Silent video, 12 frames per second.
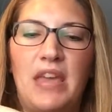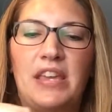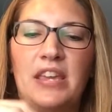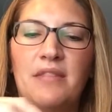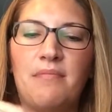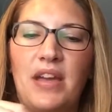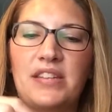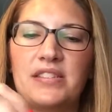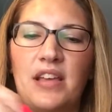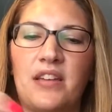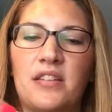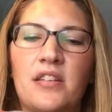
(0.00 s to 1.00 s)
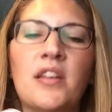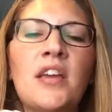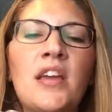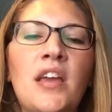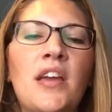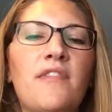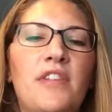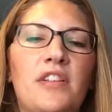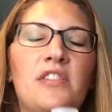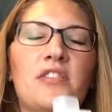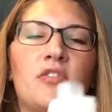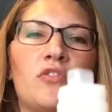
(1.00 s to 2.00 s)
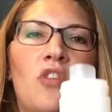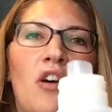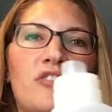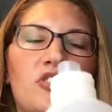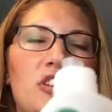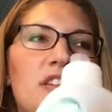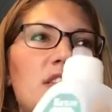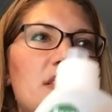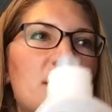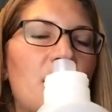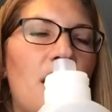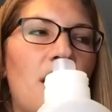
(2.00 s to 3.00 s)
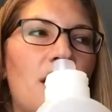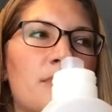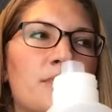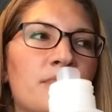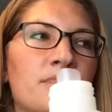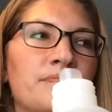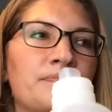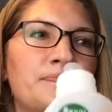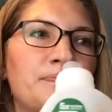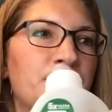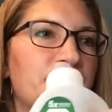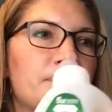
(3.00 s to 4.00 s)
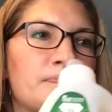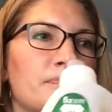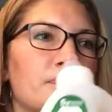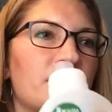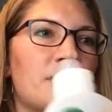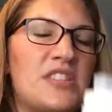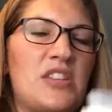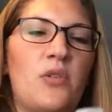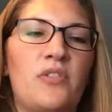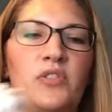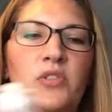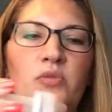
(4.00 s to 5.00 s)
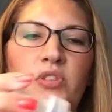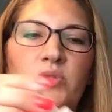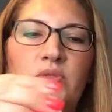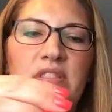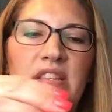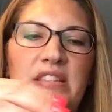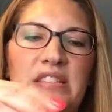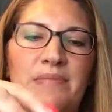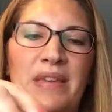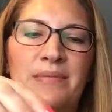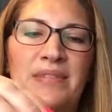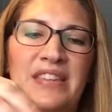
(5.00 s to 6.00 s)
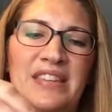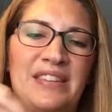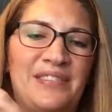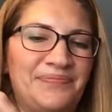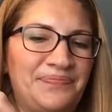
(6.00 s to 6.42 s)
making my son feel a little nauseous. Um, so if you use this, maybe